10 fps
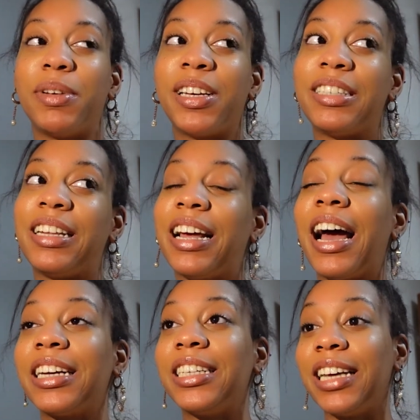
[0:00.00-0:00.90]
because then I
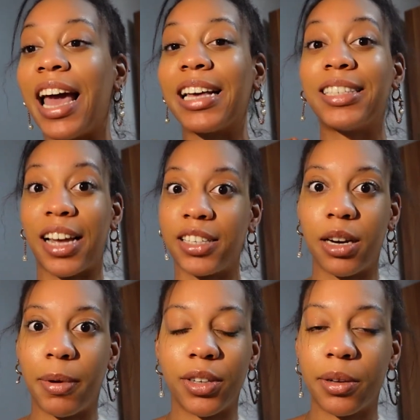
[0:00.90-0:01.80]
actually get excited
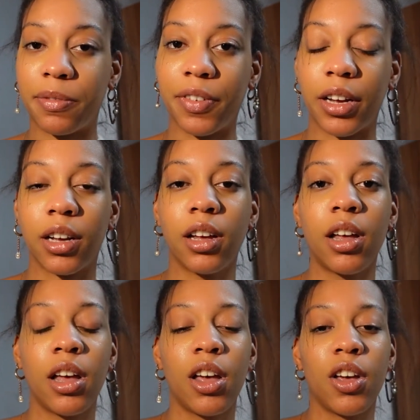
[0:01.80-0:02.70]
about something,
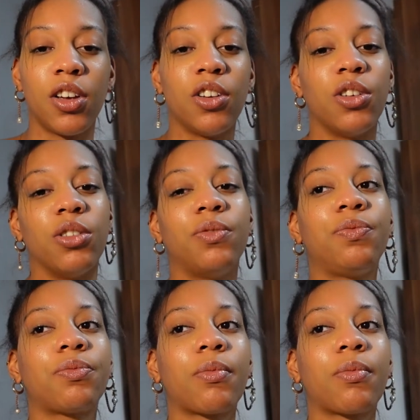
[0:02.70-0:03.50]
you know.